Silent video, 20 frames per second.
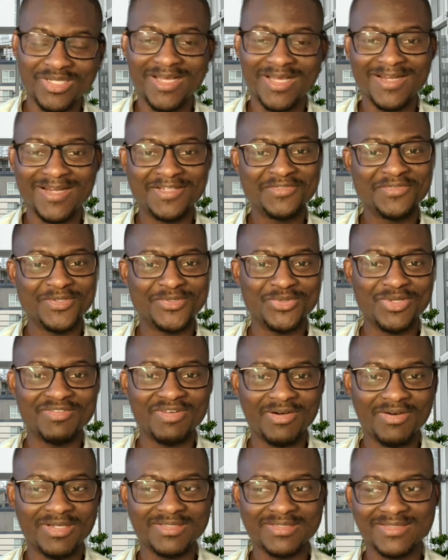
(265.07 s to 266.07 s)
running around for
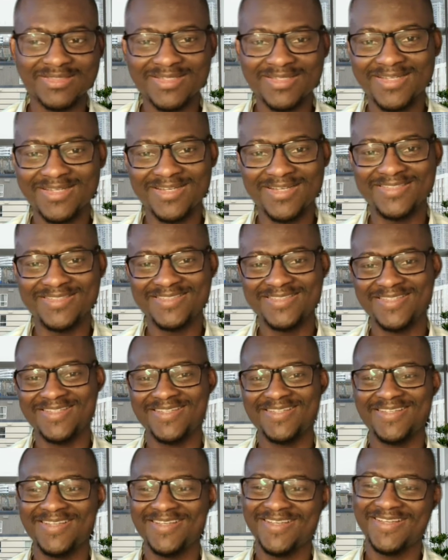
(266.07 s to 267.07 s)
12 hours,
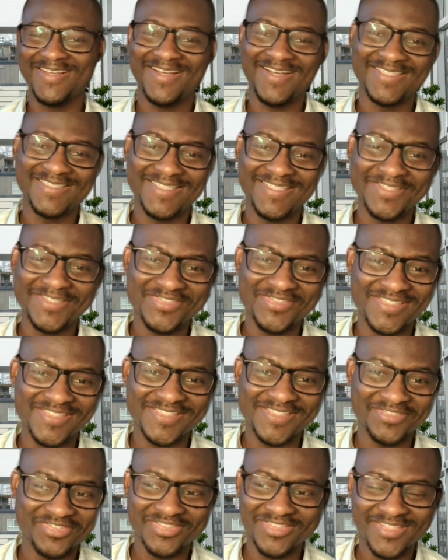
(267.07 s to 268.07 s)
and at the end of
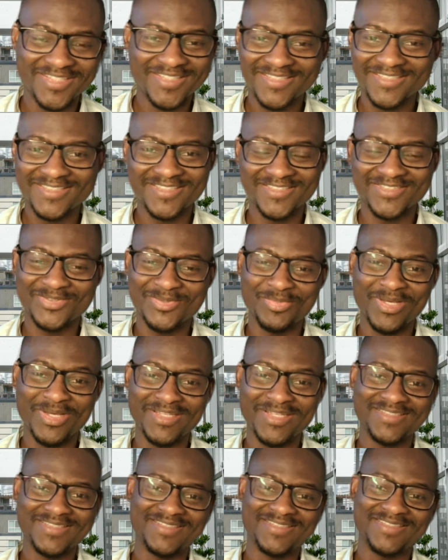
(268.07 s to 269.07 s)
the shift, you could
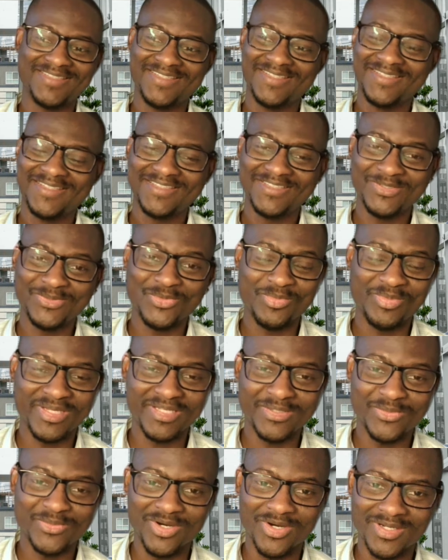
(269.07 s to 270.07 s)
barely
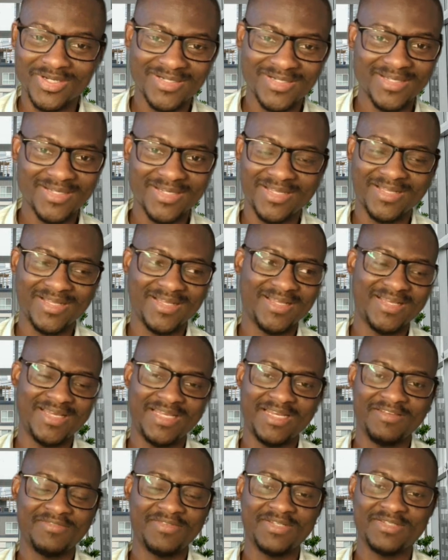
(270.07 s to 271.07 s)
walk.
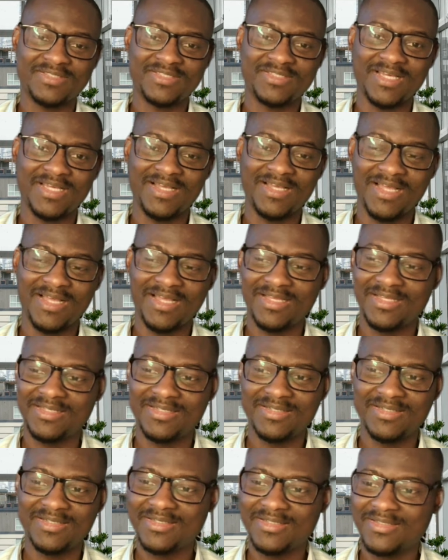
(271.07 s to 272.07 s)
And I felt,
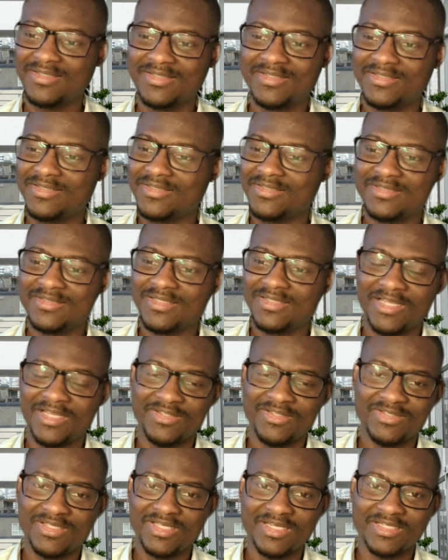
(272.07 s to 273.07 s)

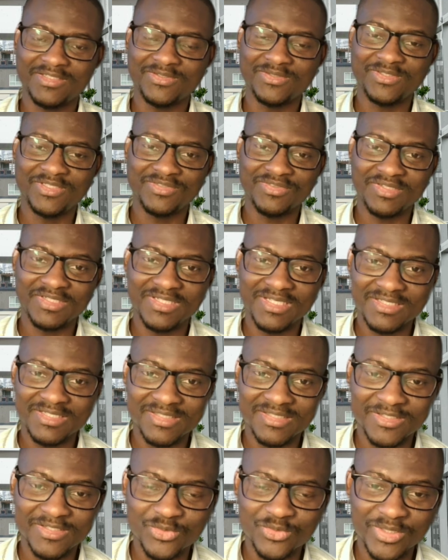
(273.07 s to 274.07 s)
I don't think I can do this for the
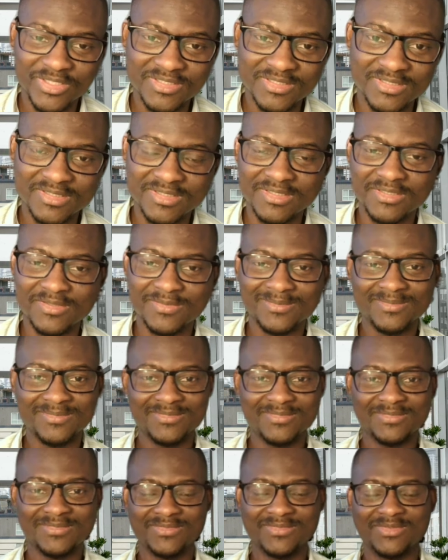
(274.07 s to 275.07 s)
next 10, 20,
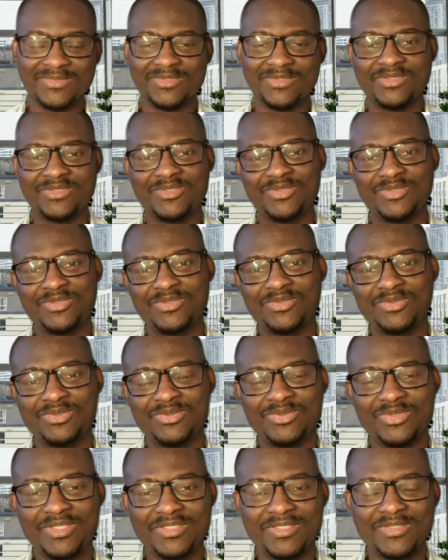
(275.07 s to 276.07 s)

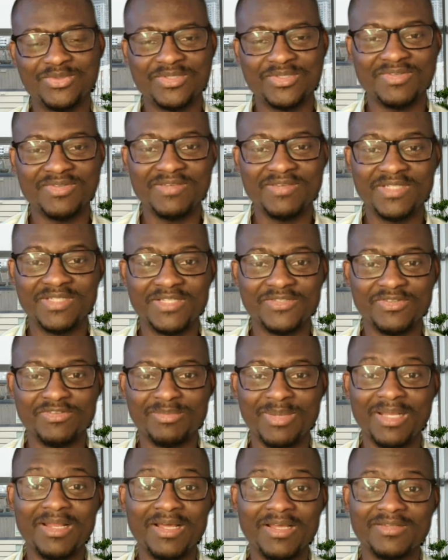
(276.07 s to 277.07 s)
20, 25
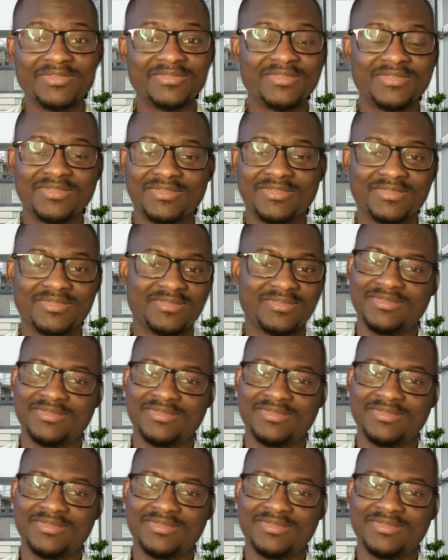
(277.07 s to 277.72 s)
years of my life.